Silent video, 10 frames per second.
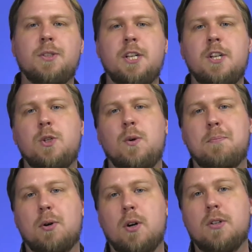need to do
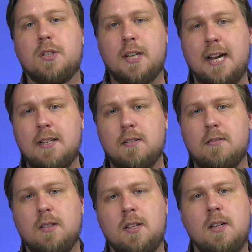it per site.
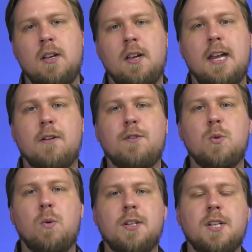And if
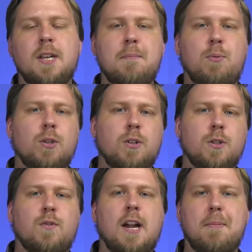you want to import
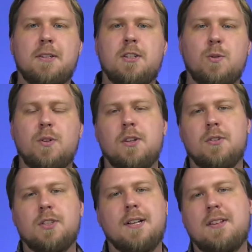those fragments into
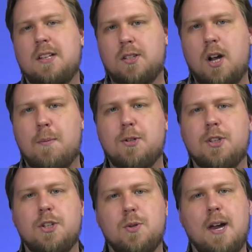another site, that's an option
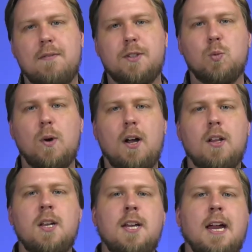that you have as
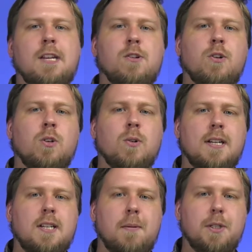well. And you can
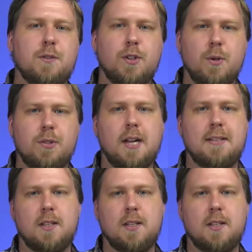create templates for those sites